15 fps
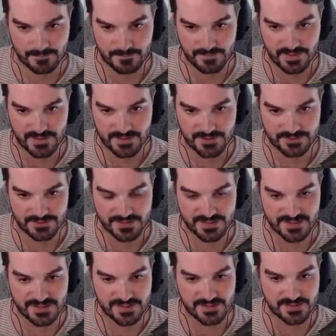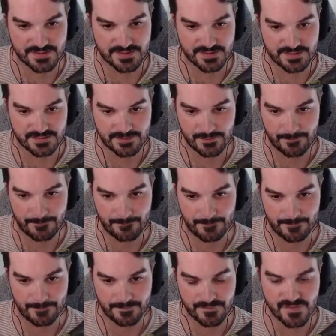Bakery here.
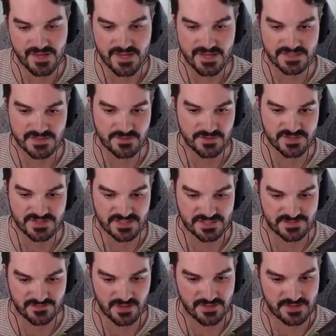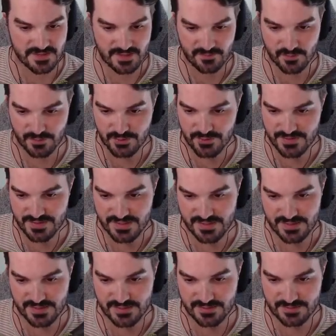Yeah, to be honest, that's fine there. And we'll put the